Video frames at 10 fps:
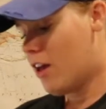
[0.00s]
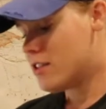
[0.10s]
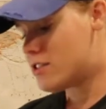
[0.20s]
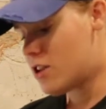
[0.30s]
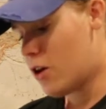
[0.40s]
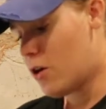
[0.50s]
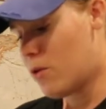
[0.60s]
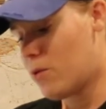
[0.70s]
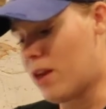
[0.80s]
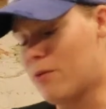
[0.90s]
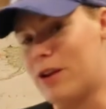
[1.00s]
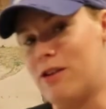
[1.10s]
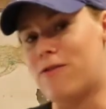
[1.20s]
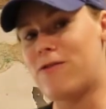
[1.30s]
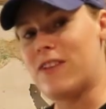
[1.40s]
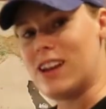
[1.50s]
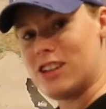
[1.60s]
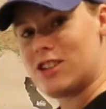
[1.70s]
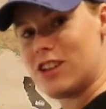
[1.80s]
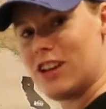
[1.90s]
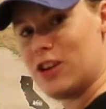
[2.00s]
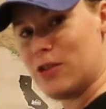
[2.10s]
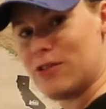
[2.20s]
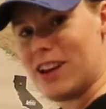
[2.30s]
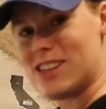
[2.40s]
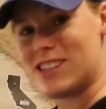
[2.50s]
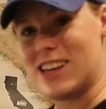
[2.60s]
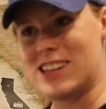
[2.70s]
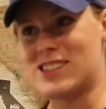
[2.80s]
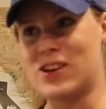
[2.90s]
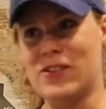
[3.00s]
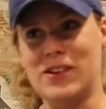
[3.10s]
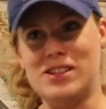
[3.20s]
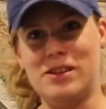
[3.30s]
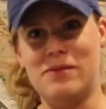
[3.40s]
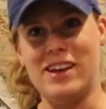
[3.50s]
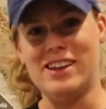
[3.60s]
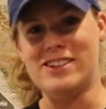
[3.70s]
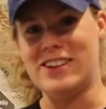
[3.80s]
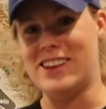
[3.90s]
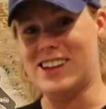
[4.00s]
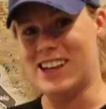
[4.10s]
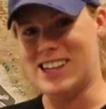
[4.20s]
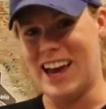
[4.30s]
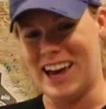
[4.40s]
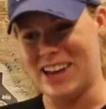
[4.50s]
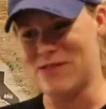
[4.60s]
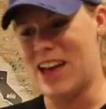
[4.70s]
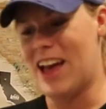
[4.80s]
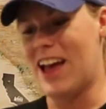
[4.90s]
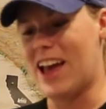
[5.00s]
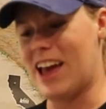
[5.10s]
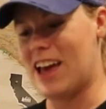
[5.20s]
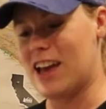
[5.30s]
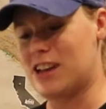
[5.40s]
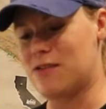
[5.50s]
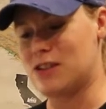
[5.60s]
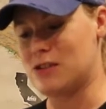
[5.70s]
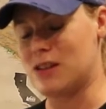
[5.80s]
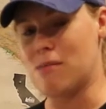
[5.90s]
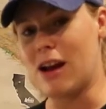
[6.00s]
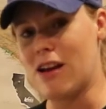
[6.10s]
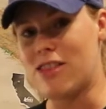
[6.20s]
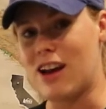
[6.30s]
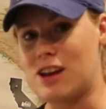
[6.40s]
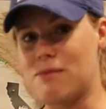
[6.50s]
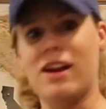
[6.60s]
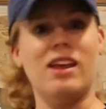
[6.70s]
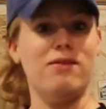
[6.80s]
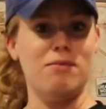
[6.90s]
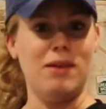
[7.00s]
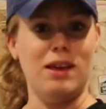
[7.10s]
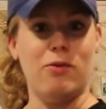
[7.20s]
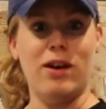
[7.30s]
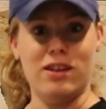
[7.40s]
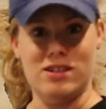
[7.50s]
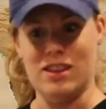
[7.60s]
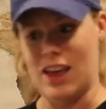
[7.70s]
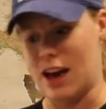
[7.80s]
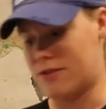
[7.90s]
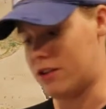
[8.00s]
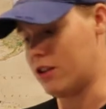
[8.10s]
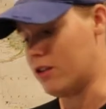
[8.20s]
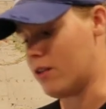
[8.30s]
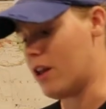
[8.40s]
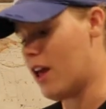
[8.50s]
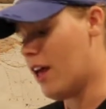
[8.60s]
So then when you finish your race, it's going to be during the daytime, and if you're doing the marathon, you might even be well into the afternoon.